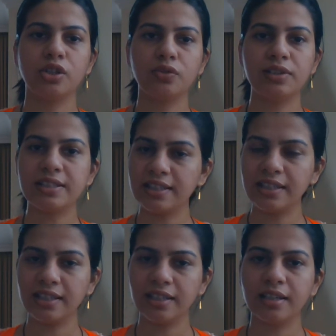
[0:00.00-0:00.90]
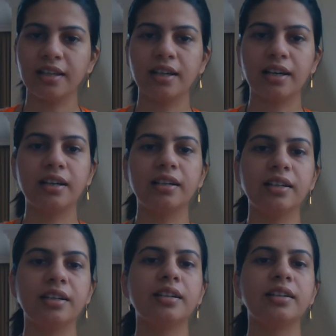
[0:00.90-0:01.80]
You will see a
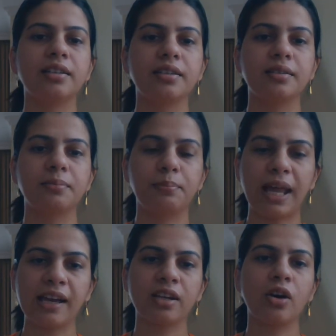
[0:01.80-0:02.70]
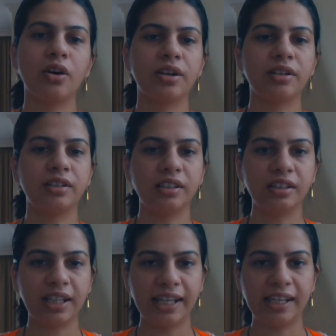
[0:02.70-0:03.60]
black or a
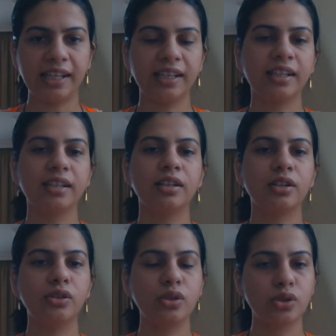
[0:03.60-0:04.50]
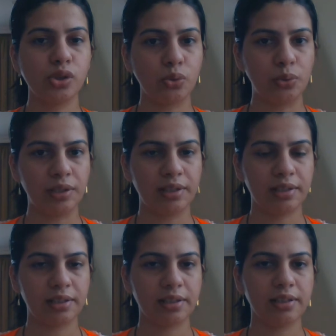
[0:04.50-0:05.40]
grey nodule
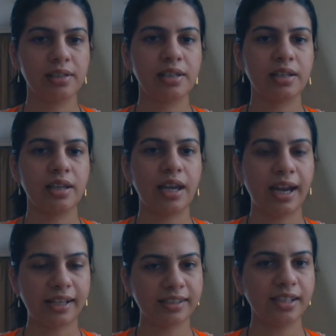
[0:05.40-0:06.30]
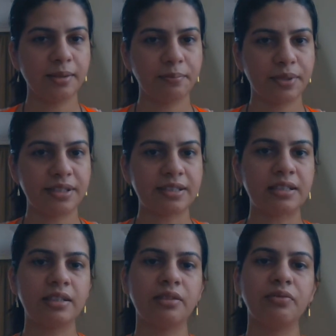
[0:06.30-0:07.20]
at the limbus
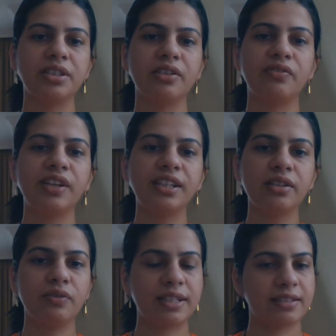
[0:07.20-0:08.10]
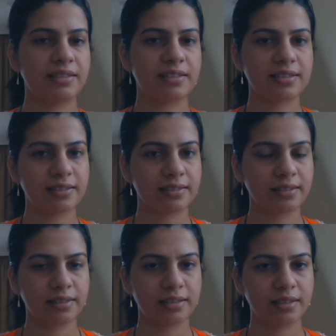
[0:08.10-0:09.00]
with the feeder vessels,
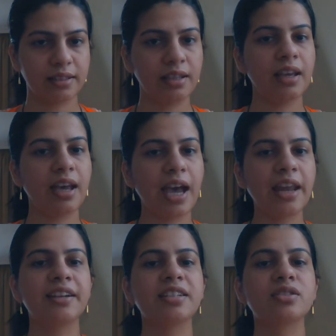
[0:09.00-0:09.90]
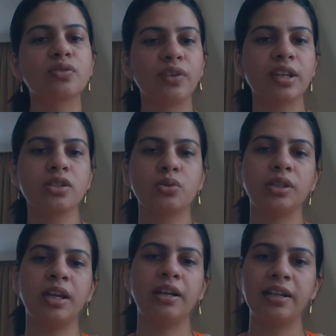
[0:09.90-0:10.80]
and it is fixed to
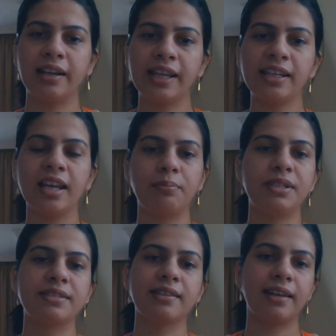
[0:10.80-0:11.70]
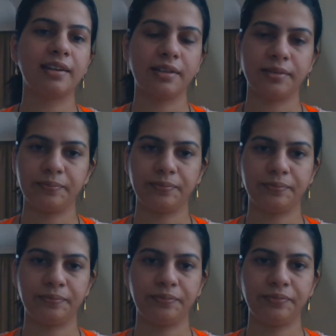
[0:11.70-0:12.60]
the underlying episclera.
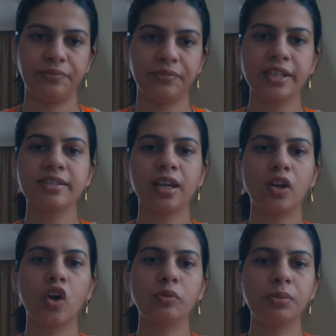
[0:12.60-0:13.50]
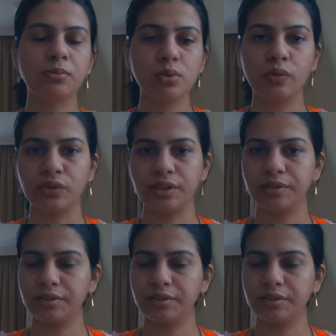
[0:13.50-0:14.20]
This cannot be moved.